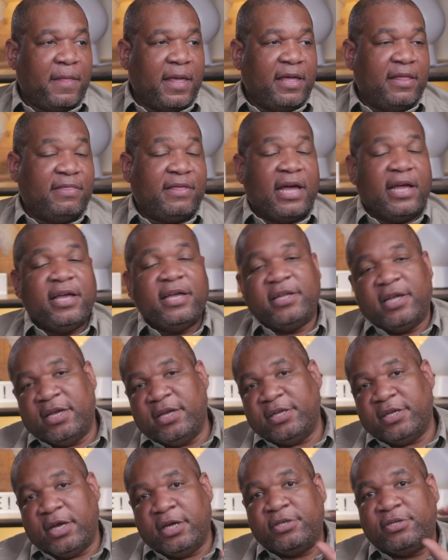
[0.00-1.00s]

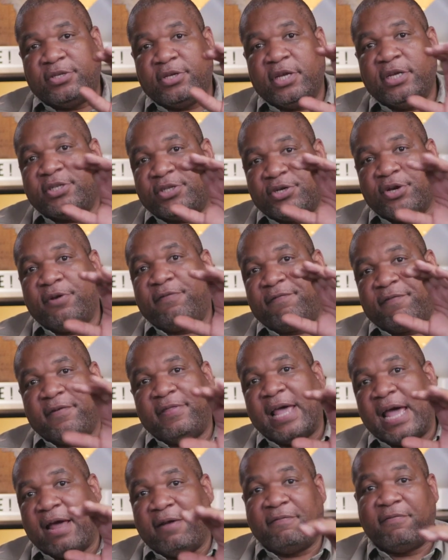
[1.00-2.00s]
It's good for
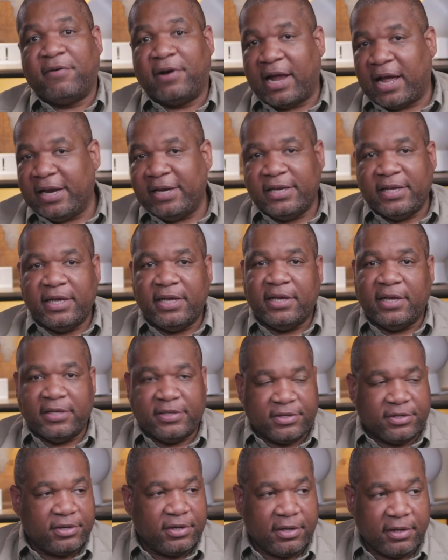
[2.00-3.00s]
that. For an ID,
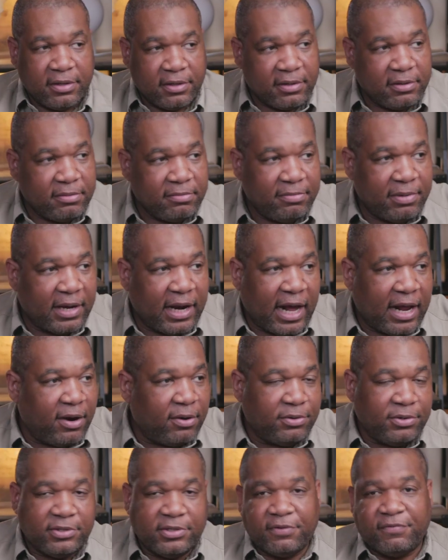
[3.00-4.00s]
it's good. But I
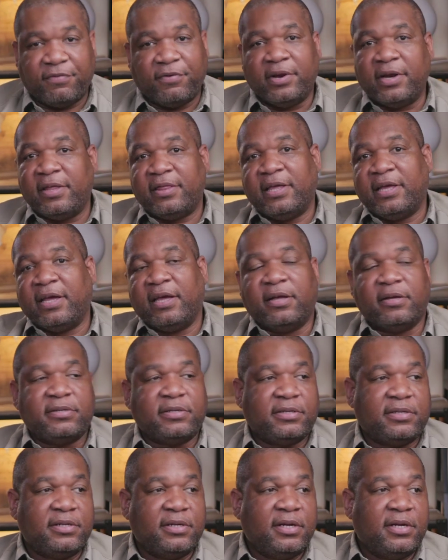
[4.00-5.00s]
don't use it for anything
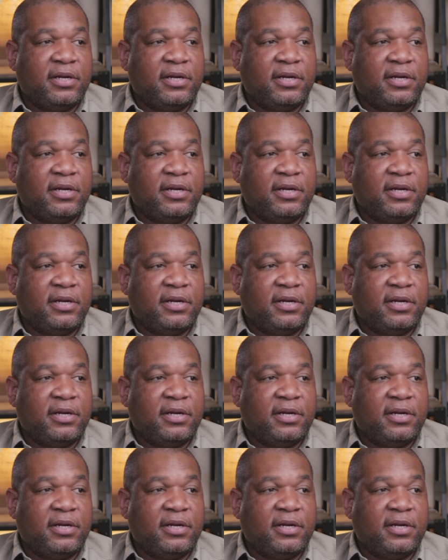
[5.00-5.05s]
else.